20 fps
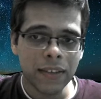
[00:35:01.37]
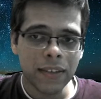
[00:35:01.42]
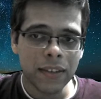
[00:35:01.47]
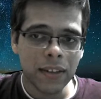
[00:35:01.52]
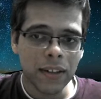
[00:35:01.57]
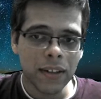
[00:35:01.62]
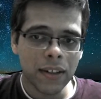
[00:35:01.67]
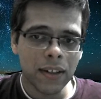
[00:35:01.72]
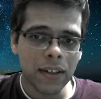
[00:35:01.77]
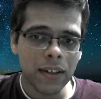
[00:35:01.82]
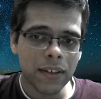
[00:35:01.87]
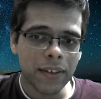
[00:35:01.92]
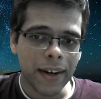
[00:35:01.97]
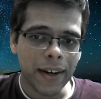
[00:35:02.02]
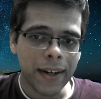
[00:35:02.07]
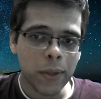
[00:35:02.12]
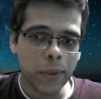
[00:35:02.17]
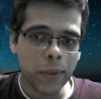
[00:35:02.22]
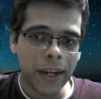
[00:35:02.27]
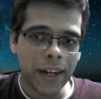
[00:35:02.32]
third, try
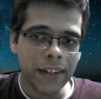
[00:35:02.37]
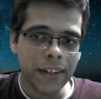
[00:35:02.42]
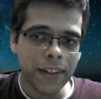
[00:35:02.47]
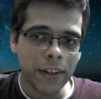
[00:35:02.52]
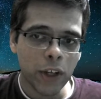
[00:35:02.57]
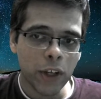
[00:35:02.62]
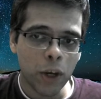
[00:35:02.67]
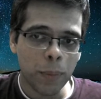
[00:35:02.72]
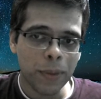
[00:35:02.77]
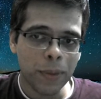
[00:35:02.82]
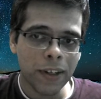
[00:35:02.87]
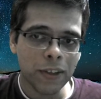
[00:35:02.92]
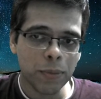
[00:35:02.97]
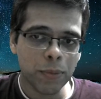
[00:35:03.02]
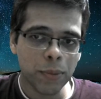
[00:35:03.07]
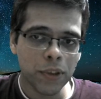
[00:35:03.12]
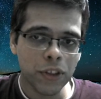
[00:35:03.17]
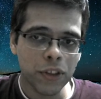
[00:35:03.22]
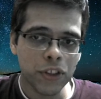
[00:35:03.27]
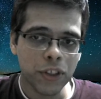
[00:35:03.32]
to enter your opponent's
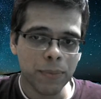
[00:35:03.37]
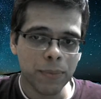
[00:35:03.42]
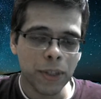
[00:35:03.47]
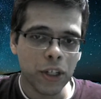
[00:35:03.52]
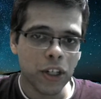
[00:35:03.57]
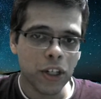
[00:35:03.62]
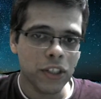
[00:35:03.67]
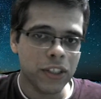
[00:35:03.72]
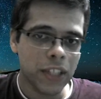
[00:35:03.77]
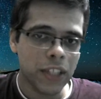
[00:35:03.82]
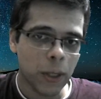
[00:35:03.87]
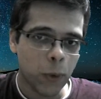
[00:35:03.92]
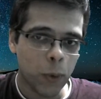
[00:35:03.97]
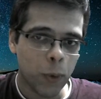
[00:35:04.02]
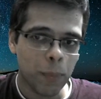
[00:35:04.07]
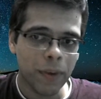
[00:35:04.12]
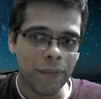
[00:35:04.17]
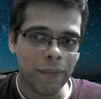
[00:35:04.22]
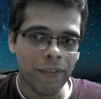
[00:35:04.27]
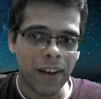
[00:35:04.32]
position because there are
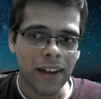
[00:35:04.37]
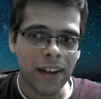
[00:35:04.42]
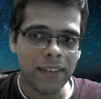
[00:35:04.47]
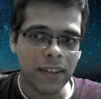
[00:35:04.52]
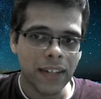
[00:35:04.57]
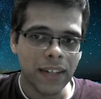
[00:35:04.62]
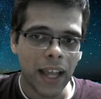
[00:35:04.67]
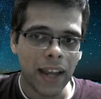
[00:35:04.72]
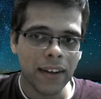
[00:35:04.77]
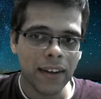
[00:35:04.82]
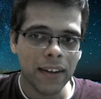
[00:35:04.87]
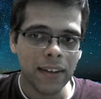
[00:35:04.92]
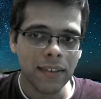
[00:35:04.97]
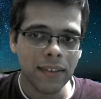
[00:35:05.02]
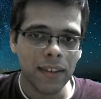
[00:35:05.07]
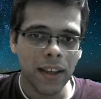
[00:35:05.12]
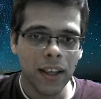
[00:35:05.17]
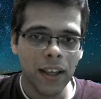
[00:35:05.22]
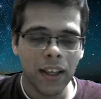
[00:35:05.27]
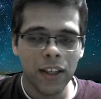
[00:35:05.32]
open files and diagonals.
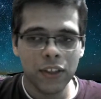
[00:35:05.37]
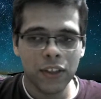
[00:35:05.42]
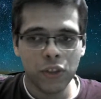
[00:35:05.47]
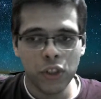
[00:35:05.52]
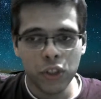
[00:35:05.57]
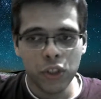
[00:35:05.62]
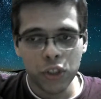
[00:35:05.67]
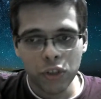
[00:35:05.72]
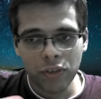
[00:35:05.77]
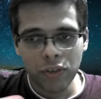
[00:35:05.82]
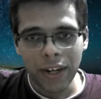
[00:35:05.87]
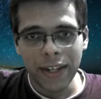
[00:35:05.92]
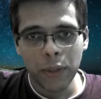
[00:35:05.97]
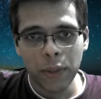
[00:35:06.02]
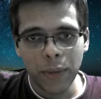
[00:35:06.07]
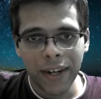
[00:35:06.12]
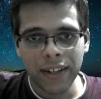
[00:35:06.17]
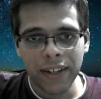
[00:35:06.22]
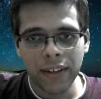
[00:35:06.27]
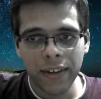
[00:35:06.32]
So you should try to
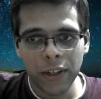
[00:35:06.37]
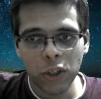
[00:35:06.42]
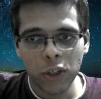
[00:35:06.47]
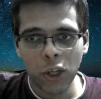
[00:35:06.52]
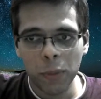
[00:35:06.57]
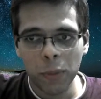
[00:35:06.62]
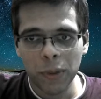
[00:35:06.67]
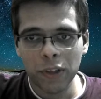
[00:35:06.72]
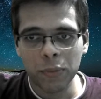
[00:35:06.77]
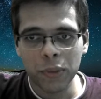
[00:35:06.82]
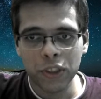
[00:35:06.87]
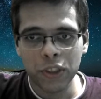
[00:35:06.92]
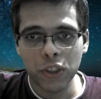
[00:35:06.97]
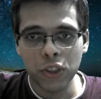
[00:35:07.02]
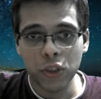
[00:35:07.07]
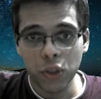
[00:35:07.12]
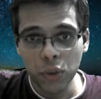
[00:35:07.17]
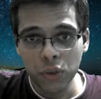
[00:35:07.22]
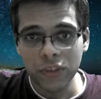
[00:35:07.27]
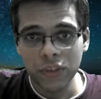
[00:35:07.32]
enter into your opponent's position,
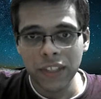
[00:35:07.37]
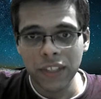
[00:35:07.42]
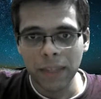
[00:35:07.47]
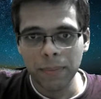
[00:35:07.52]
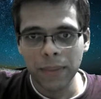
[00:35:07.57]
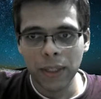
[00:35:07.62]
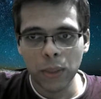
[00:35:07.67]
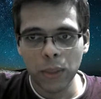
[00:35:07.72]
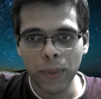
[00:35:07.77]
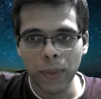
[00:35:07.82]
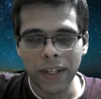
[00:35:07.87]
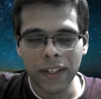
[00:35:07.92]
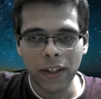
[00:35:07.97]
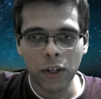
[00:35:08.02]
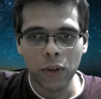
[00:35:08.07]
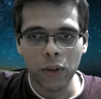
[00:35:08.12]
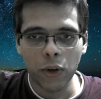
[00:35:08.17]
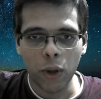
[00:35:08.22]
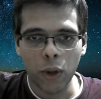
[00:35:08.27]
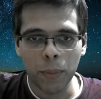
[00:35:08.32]
use them to enter
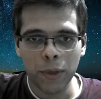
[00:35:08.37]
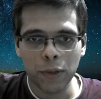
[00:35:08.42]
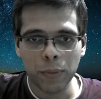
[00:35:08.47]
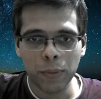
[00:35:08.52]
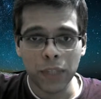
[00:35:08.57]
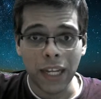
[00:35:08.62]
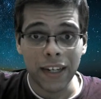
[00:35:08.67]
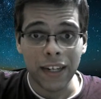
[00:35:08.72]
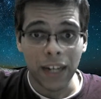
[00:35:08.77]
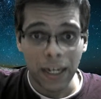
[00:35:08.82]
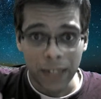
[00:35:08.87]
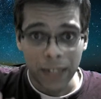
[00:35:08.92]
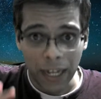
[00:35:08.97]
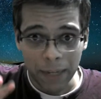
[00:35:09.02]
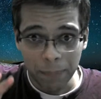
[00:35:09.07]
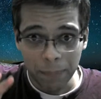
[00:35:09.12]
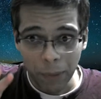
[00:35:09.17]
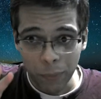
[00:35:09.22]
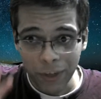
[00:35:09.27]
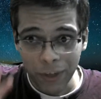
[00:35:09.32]
into your opponent's position,
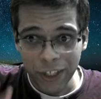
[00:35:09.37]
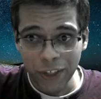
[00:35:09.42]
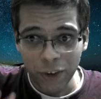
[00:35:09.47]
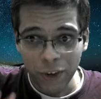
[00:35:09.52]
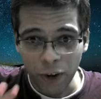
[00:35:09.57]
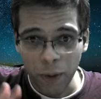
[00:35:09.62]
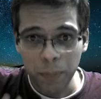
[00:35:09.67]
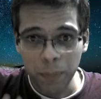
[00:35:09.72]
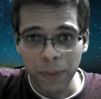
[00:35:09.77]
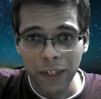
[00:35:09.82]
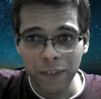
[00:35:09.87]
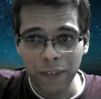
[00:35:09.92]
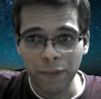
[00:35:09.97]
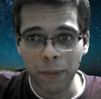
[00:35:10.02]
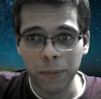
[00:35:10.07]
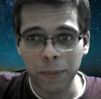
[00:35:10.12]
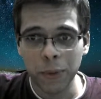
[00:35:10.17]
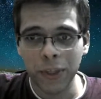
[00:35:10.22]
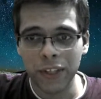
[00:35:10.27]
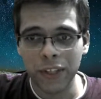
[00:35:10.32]
and prevent your opponent
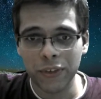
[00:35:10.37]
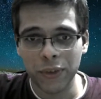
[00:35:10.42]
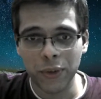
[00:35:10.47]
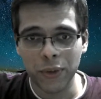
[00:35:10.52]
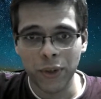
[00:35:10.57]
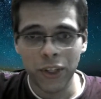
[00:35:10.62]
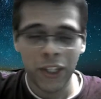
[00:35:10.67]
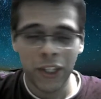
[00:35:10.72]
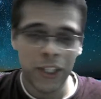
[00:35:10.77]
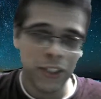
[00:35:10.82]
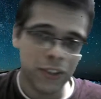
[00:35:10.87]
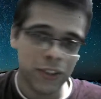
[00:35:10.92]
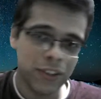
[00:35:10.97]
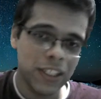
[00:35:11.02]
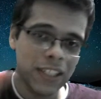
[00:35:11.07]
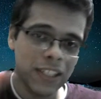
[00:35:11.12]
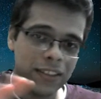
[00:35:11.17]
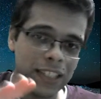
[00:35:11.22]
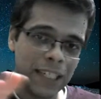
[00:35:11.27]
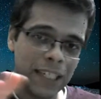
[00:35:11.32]
from doing so.
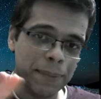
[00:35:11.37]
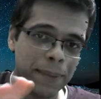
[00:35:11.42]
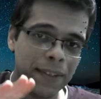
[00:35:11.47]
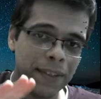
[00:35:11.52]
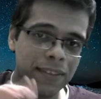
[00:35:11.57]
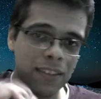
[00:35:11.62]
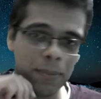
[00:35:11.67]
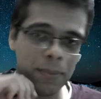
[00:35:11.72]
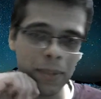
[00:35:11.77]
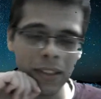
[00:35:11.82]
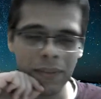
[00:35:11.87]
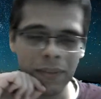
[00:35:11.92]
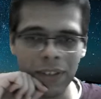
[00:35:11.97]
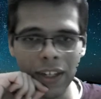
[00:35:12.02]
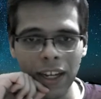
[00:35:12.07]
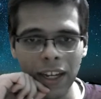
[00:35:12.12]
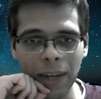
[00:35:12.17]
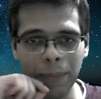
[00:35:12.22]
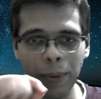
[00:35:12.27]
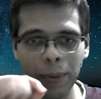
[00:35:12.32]
These three principles will
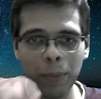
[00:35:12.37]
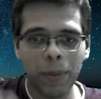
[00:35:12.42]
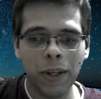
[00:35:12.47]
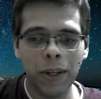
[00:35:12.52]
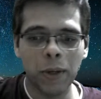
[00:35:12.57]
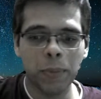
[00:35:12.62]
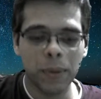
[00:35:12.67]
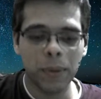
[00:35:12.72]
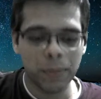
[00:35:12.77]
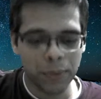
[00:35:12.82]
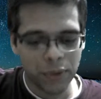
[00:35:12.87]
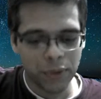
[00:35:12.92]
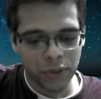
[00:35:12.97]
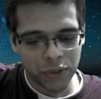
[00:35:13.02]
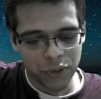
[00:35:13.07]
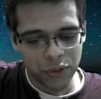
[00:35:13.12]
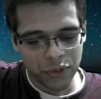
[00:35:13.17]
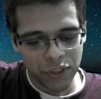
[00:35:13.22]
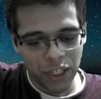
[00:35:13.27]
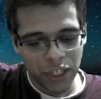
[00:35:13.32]
help you play open
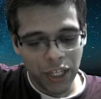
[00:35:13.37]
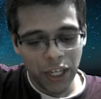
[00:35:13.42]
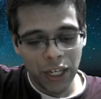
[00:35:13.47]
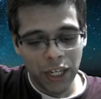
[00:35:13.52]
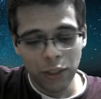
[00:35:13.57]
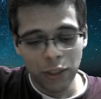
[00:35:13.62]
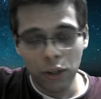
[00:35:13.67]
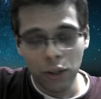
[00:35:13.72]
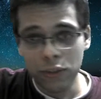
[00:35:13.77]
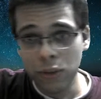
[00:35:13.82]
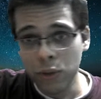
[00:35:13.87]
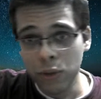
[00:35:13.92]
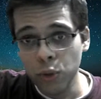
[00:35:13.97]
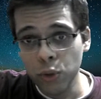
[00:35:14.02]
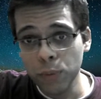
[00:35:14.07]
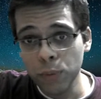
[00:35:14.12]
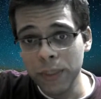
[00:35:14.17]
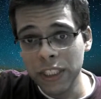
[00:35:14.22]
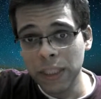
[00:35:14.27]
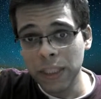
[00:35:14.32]
positions. And also, two
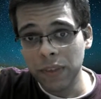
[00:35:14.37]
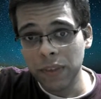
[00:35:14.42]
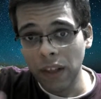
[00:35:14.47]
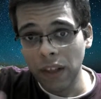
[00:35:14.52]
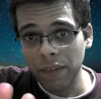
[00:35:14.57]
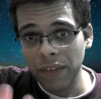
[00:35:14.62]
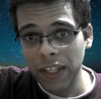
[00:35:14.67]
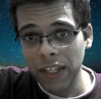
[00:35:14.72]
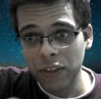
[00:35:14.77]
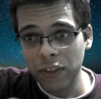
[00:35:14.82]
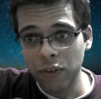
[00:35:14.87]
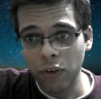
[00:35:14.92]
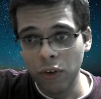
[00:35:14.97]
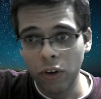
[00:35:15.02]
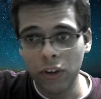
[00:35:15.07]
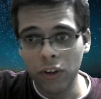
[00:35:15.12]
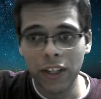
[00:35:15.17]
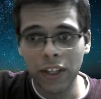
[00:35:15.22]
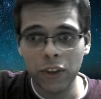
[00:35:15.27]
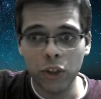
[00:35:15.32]
bishops are very
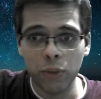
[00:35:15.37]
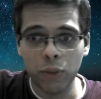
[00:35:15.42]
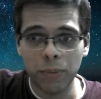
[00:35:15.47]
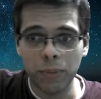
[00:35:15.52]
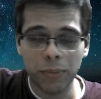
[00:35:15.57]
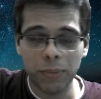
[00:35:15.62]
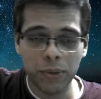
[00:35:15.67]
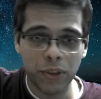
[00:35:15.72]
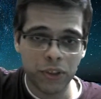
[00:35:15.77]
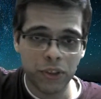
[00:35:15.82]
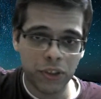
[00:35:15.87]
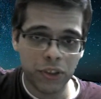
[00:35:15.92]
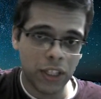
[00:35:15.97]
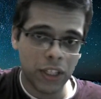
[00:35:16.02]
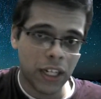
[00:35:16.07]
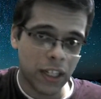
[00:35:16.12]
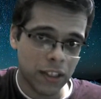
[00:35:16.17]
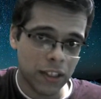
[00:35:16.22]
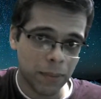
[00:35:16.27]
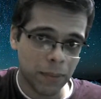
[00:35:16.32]
strong in the open position.
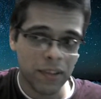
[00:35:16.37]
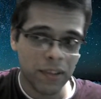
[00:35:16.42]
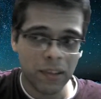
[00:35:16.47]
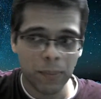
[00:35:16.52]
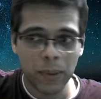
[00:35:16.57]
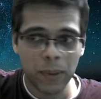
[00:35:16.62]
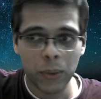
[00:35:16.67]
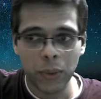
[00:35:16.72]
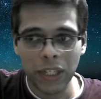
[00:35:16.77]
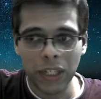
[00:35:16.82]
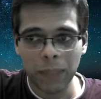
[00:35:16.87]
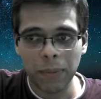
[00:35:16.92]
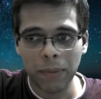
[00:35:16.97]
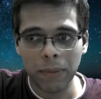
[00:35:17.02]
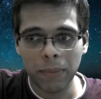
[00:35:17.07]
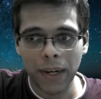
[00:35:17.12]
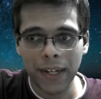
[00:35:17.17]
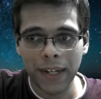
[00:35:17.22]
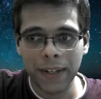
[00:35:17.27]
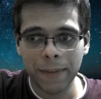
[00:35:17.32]
Another principle to keep in
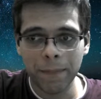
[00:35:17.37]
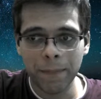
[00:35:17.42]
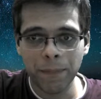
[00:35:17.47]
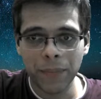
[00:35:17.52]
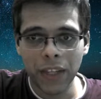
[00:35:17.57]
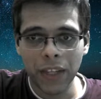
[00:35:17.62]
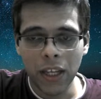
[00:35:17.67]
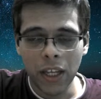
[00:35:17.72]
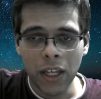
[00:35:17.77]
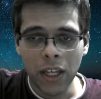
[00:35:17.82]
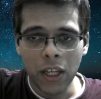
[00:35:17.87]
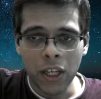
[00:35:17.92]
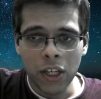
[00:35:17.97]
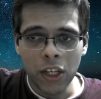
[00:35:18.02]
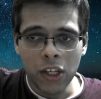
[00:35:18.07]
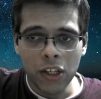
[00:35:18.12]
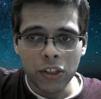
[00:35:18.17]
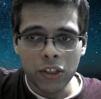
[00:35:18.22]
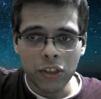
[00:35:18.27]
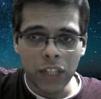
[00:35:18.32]
mind.
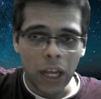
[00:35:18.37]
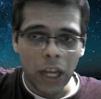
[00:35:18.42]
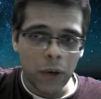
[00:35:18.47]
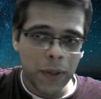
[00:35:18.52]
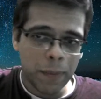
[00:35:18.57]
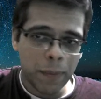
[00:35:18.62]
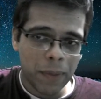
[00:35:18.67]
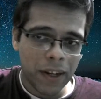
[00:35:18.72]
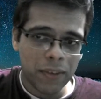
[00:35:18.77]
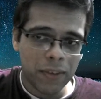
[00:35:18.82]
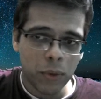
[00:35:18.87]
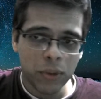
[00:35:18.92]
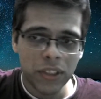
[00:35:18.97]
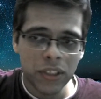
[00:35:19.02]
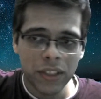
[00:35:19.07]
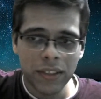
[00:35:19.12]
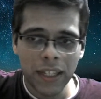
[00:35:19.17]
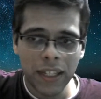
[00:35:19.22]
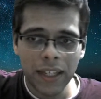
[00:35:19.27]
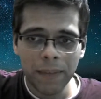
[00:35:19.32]
So now he plays rook
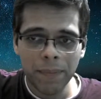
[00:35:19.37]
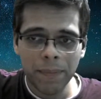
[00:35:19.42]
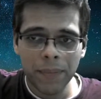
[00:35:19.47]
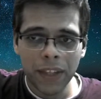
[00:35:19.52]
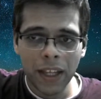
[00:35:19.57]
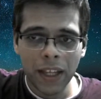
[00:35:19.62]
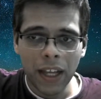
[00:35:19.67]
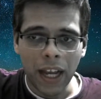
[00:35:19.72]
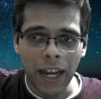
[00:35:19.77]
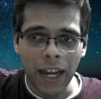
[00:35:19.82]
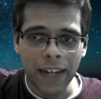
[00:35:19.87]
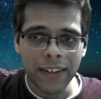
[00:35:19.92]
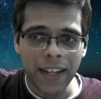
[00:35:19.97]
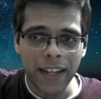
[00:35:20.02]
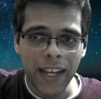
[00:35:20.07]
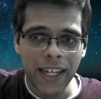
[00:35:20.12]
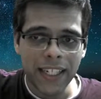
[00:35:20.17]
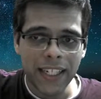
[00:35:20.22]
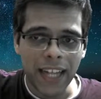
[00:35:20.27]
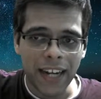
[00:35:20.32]
g3. I
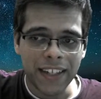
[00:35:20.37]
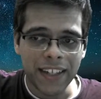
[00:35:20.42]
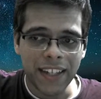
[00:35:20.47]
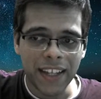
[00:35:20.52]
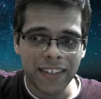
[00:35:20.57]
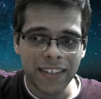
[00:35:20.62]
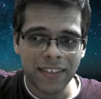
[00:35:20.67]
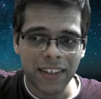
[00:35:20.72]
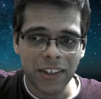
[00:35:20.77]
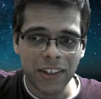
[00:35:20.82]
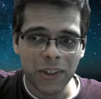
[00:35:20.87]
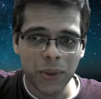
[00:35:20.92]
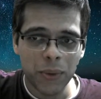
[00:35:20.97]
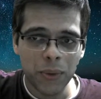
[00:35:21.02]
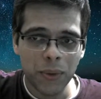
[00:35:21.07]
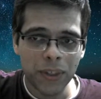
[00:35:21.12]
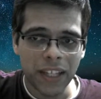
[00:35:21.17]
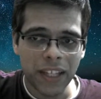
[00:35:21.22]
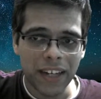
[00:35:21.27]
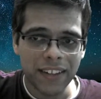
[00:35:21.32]
take knight takes
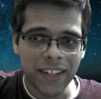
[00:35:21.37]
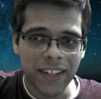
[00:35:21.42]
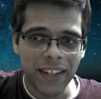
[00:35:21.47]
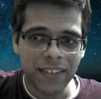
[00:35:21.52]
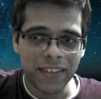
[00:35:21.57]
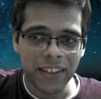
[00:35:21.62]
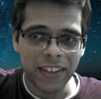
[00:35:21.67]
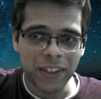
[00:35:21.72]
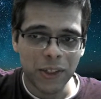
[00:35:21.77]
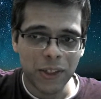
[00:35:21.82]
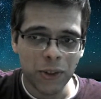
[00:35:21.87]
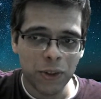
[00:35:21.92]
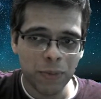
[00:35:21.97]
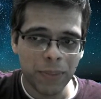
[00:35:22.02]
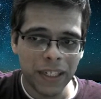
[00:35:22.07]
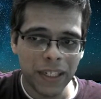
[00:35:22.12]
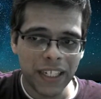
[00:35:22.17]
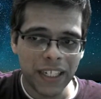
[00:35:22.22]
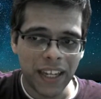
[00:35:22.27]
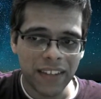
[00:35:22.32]
c2, king takes c2,
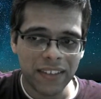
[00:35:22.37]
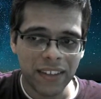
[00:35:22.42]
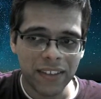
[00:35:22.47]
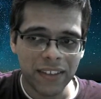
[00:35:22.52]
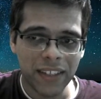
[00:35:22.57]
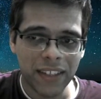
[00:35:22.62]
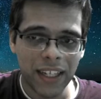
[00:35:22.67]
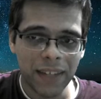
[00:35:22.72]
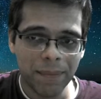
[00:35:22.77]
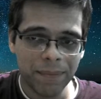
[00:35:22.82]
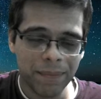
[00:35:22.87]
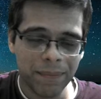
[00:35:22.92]
b takes c3.